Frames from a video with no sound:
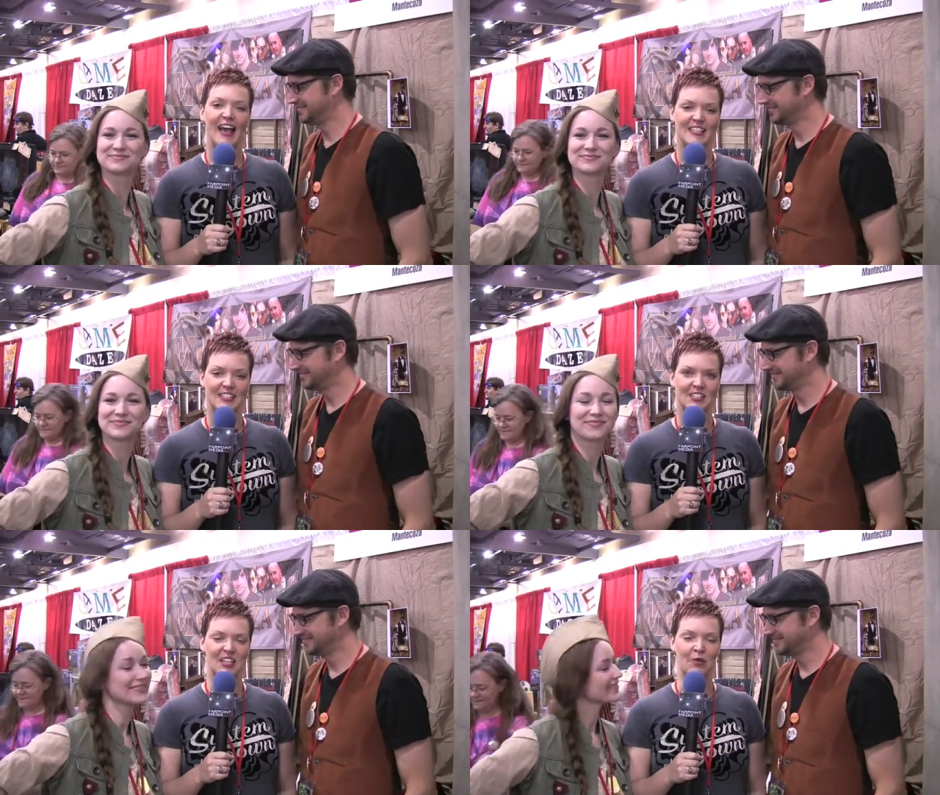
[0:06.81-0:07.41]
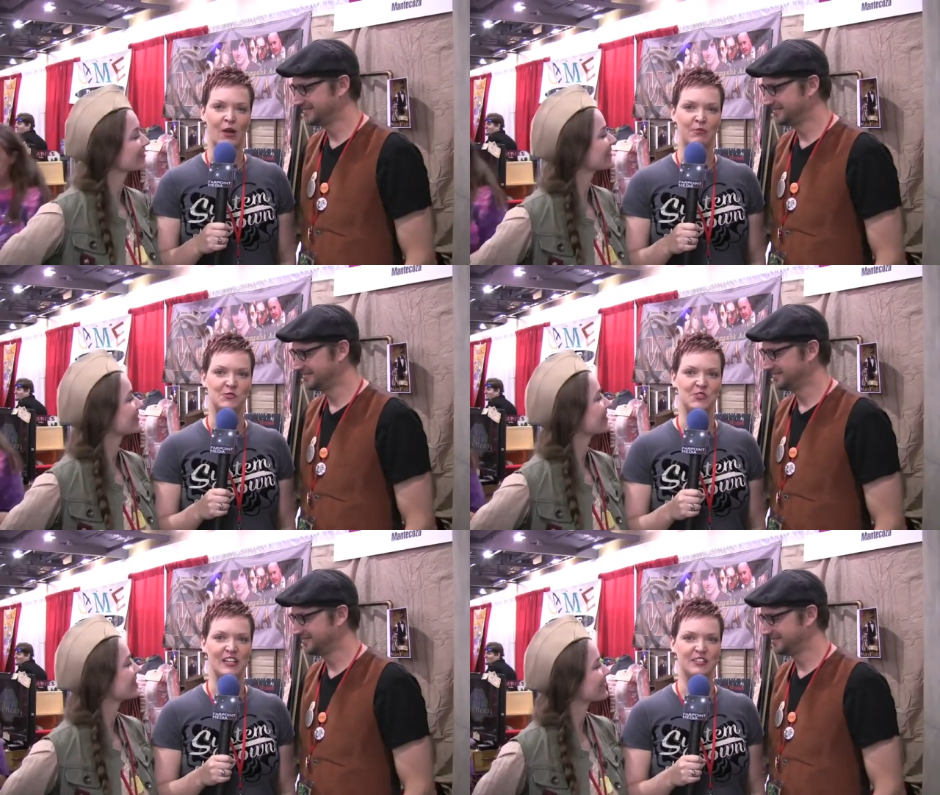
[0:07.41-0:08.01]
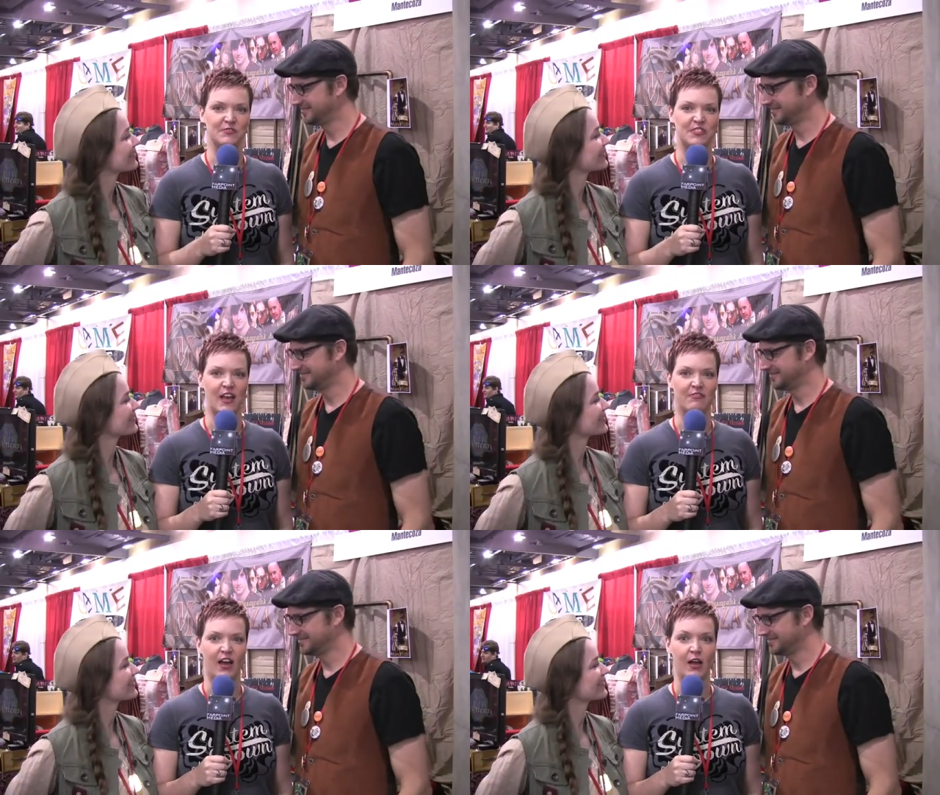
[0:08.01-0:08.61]
Speaker 1: This is Sam Roberts with Slice of
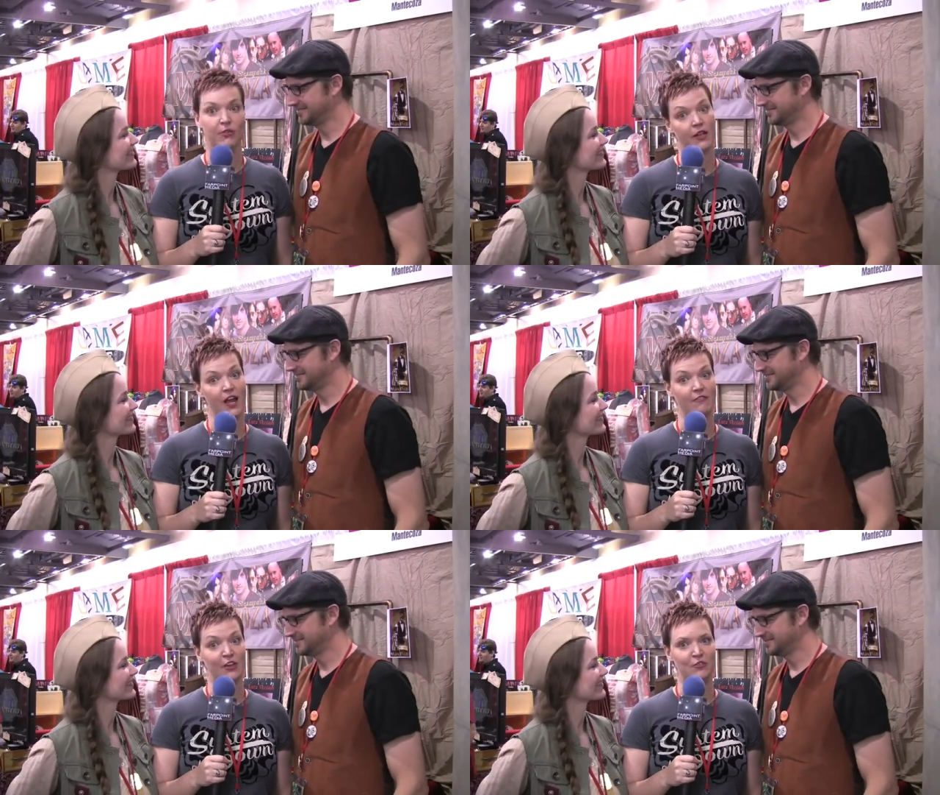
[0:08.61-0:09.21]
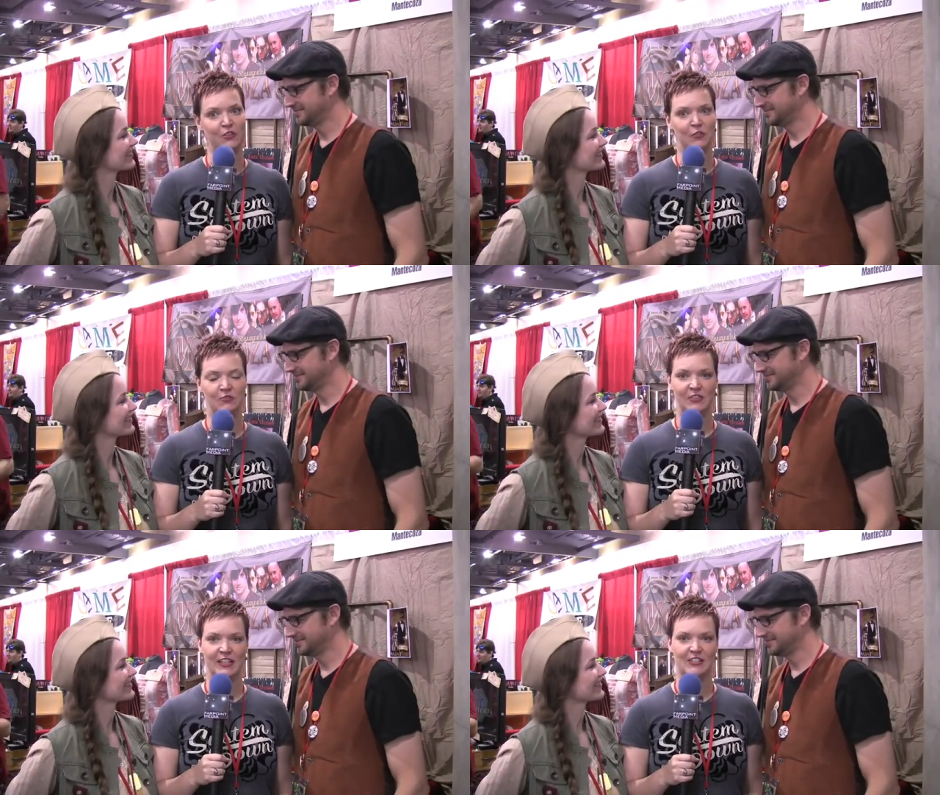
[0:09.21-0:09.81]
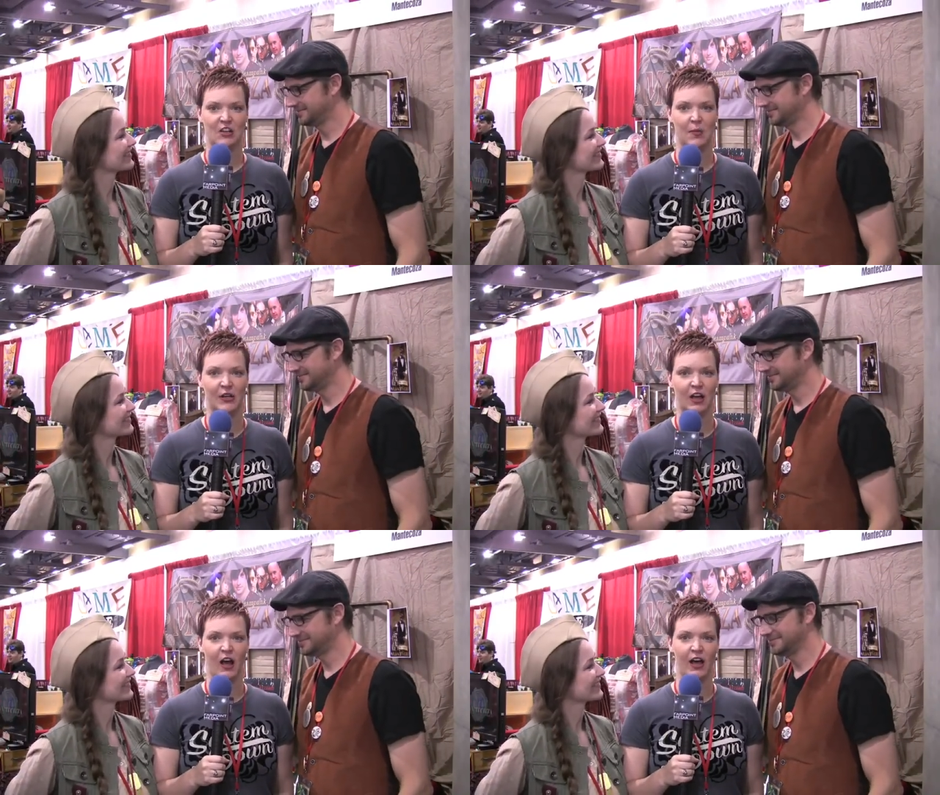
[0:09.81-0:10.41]
Sci-Fi with a live interview at Phoenix Comic
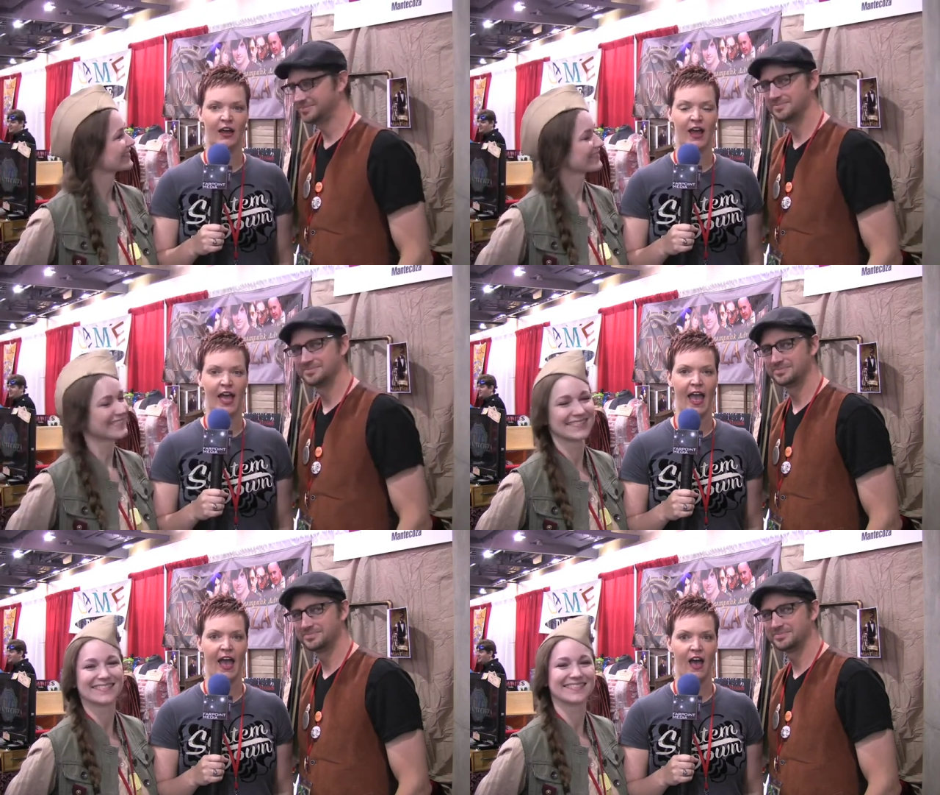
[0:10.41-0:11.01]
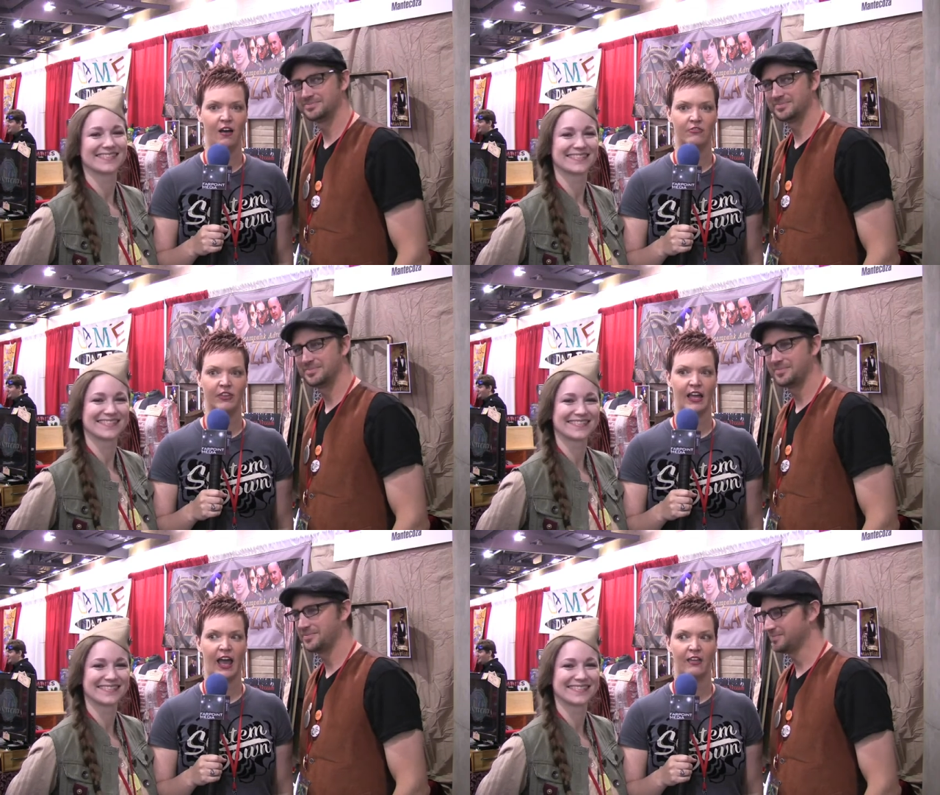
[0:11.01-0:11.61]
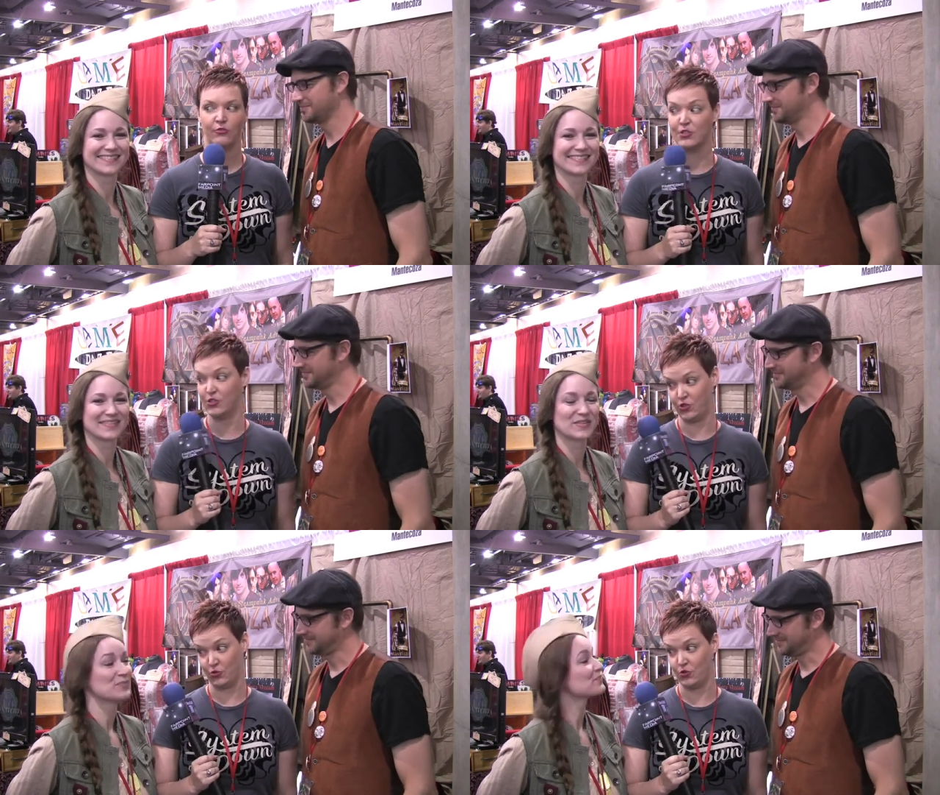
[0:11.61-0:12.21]
Con. I have Katherine
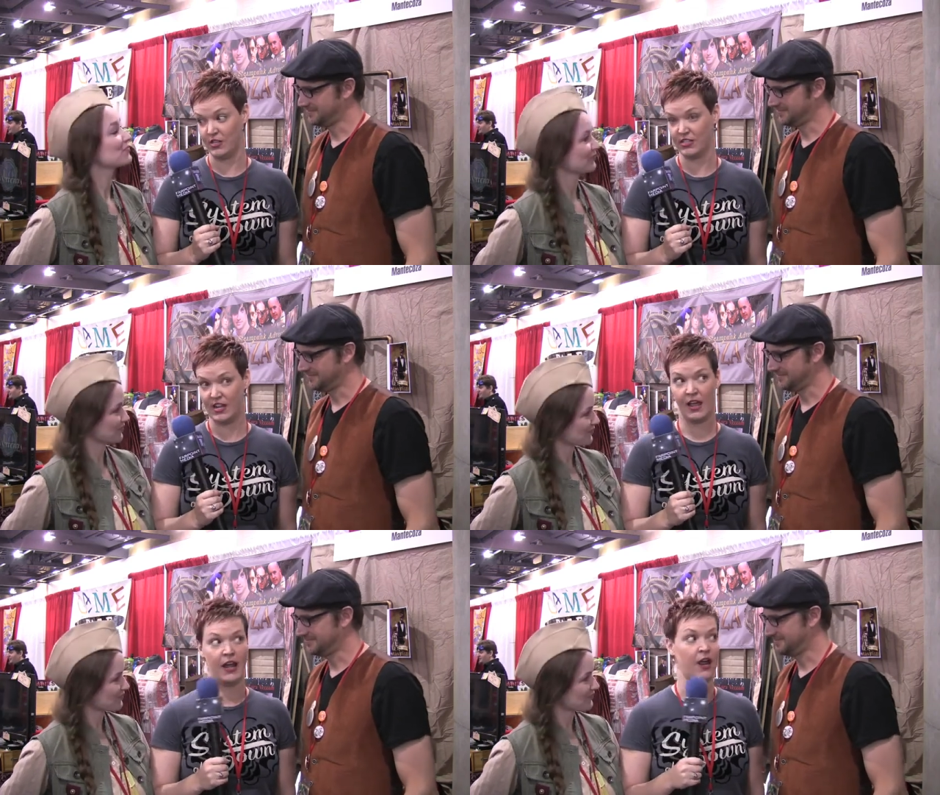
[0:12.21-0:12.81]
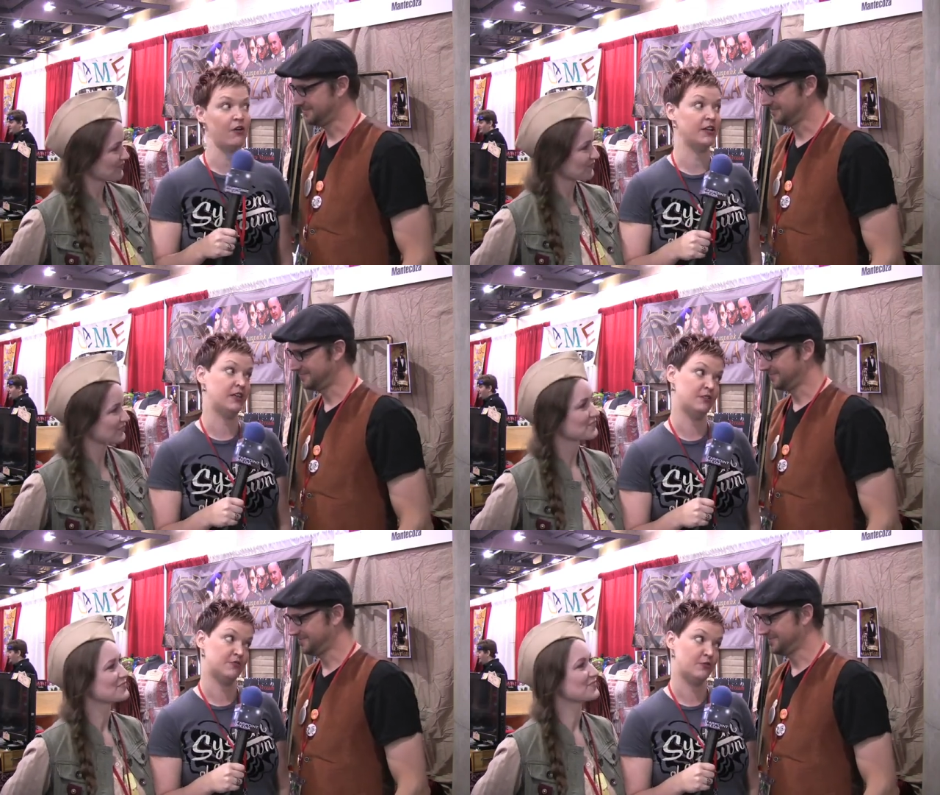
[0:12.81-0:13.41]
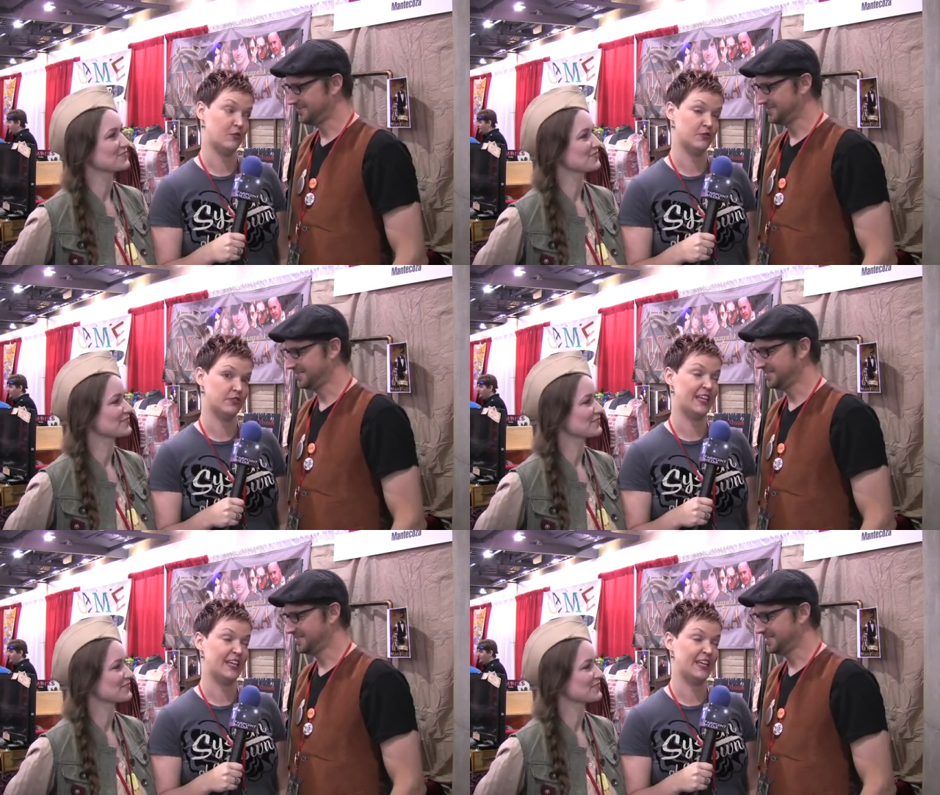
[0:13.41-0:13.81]
Stewart and Aaron Ginfors-